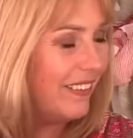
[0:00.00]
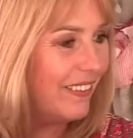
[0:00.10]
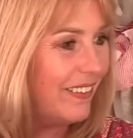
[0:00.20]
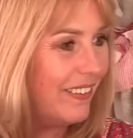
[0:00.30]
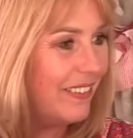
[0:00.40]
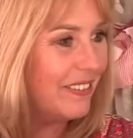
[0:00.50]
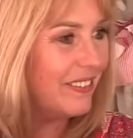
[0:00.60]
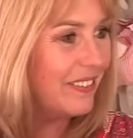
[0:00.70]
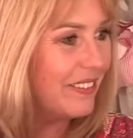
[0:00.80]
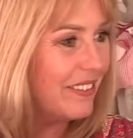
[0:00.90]
Oh,
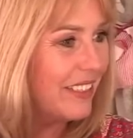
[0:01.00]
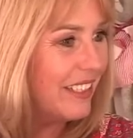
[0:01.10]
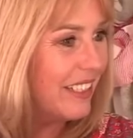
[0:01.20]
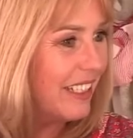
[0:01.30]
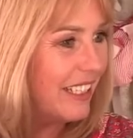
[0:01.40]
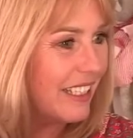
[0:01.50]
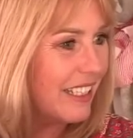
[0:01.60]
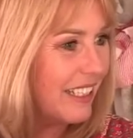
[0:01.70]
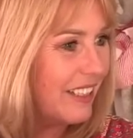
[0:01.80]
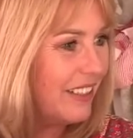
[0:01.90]

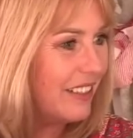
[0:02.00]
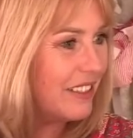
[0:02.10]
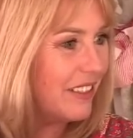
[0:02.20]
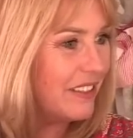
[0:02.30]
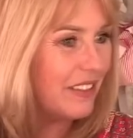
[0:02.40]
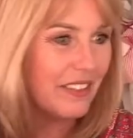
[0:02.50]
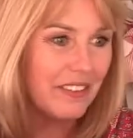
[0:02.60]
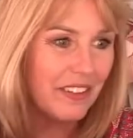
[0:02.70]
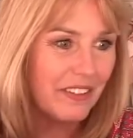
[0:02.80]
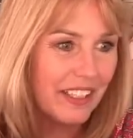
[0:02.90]
thank you. So
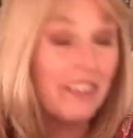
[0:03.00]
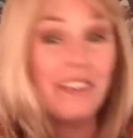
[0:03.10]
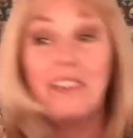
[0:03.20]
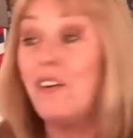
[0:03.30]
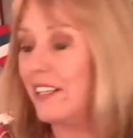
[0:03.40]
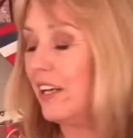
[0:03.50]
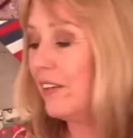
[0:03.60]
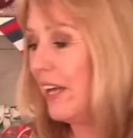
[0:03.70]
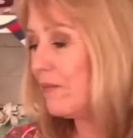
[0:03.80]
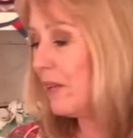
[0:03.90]
sometimes I think. right,
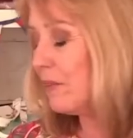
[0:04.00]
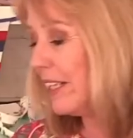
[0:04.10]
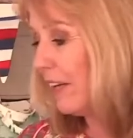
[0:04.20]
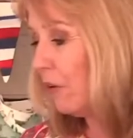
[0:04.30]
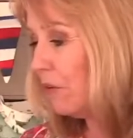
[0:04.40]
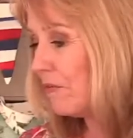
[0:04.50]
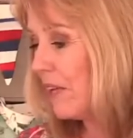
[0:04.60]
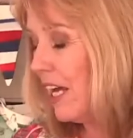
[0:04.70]
okay, I'm going to get off.